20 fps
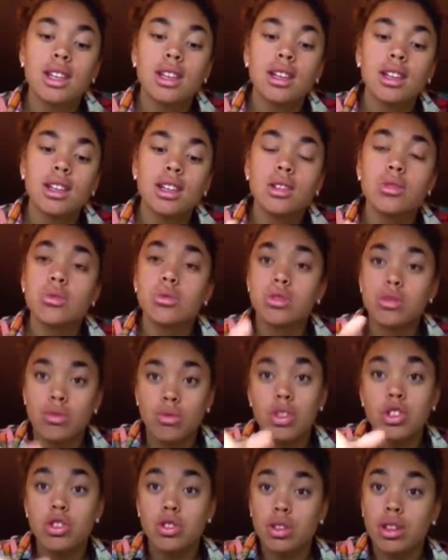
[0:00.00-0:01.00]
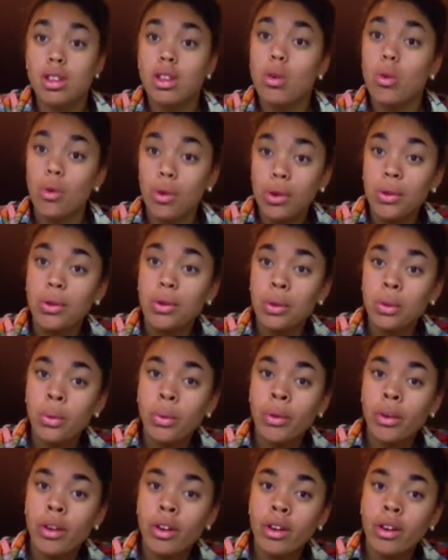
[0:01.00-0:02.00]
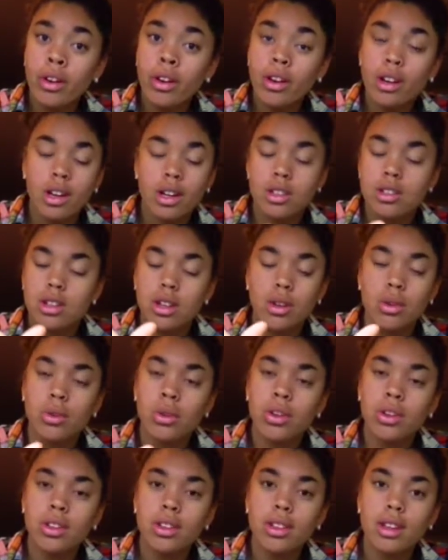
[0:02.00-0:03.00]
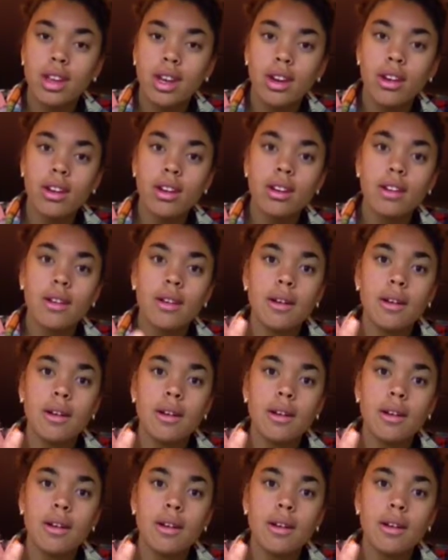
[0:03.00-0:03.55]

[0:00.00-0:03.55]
This was originally the oil in the water, or sorry, oil in the carrot.